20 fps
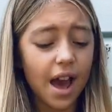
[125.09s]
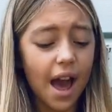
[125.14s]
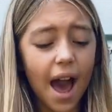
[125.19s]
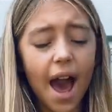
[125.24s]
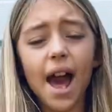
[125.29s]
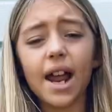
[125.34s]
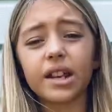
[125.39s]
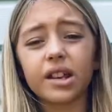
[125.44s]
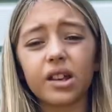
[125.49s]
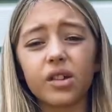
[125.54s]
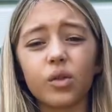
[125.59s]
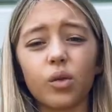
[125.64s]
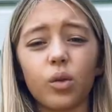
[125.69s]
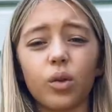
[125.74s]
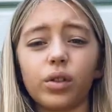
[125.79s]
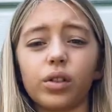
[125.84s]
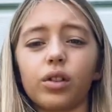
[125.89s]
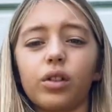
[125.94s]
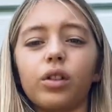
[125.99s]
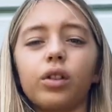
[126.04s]
Any
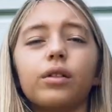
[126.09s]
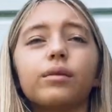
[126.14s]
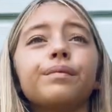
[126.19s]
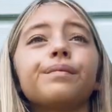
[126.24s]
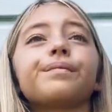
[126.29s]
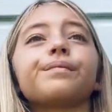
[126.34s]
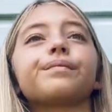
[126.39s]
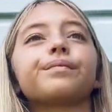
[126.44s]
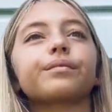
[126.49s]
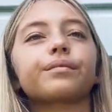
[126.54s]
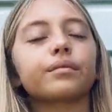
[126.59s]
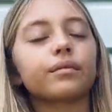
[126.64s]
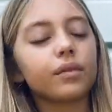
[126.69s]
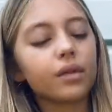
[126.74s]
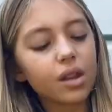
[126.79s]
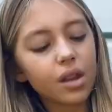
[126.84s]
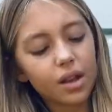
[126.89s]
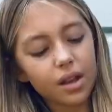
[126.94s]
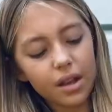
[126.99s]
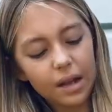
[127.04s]
oil,
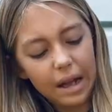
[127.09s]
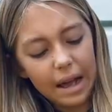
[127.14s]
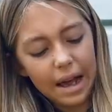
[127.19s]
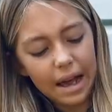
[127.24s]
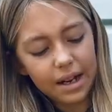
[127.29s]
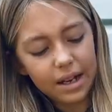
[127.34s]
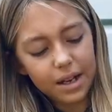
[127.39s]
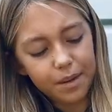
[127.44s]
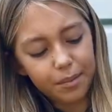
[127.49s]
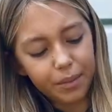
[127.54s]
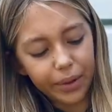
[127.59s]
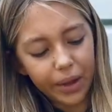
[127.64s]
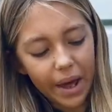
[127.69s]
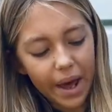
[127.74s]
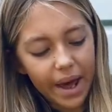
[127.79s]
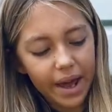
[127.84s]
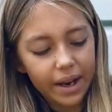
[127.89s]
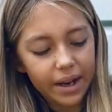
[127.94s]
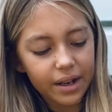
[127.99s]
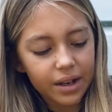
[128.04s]
any
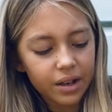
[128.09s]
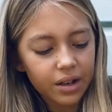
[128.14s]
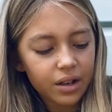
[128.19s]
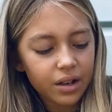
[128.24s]
blend,